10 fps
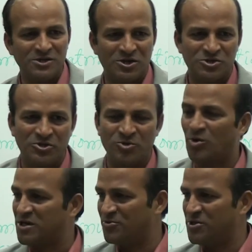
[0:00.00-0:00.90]
you are doing,
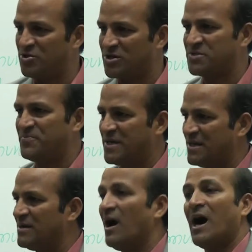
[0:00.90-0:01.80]
whatever you are
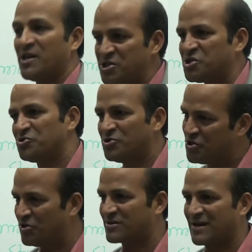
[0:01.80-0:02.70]
speaking, are you sure
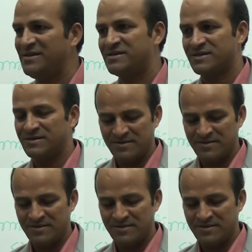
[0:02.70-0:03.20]
you are right?